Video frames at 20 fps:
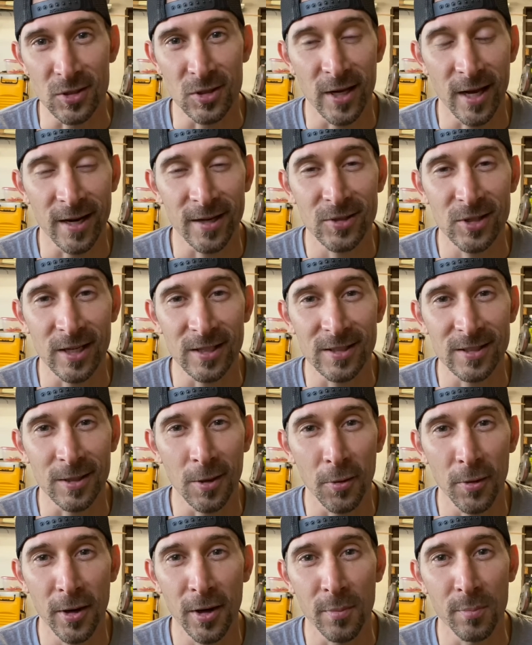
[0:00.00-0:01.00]
You got a chance to
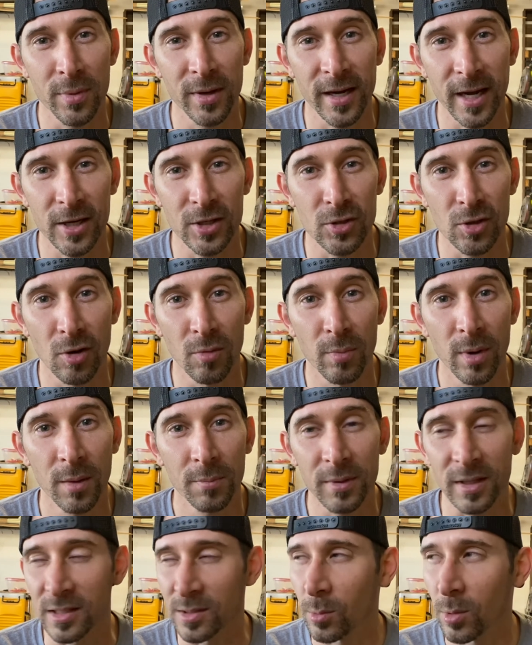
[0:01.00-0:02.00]
go there and pick out your own
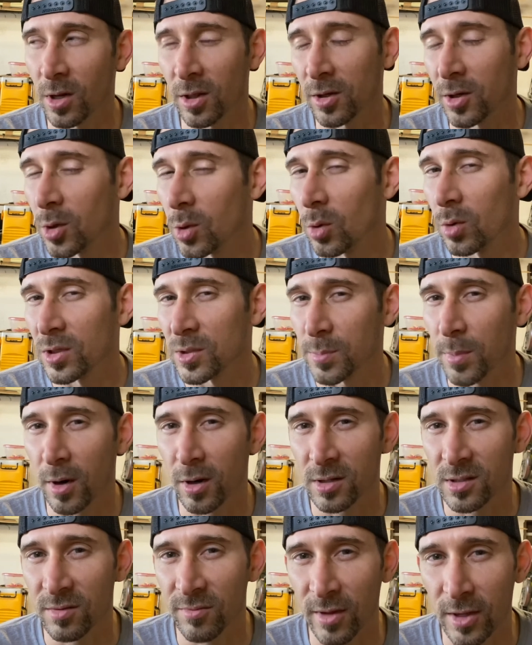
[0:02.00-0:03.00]
pumpkins. And one of the coolest
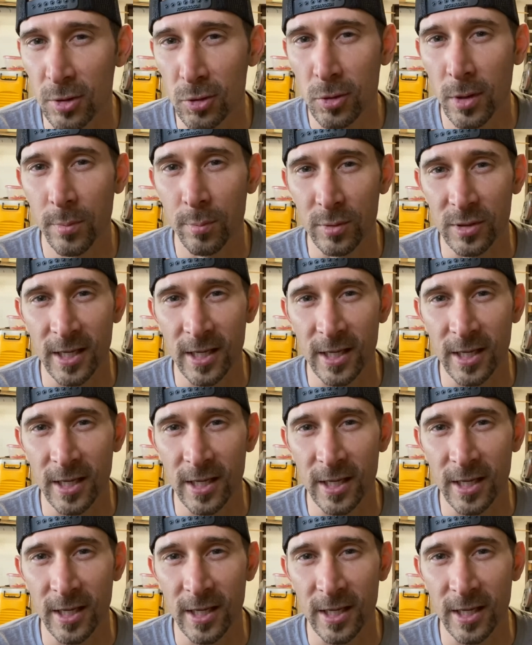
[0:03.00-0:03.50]
parts of that trip was